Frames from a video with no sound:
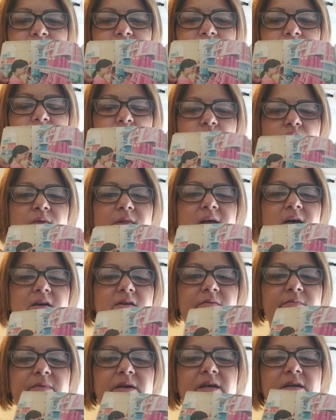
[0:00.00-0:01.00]
All that are
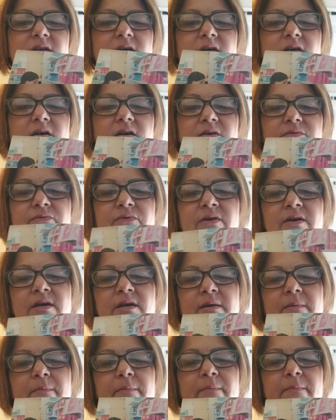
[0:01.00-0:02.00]
made of
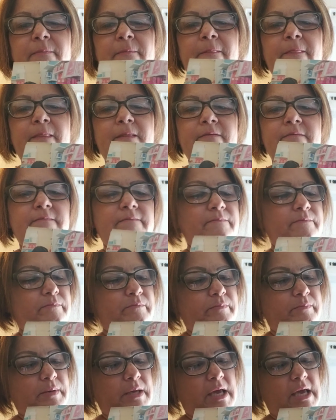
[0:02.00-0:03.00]

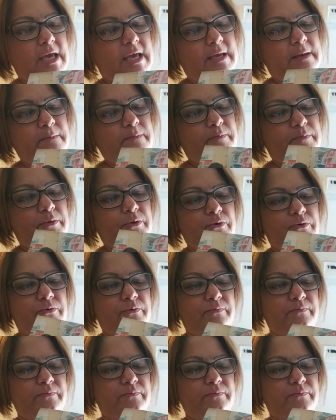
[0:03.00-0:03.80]
paper.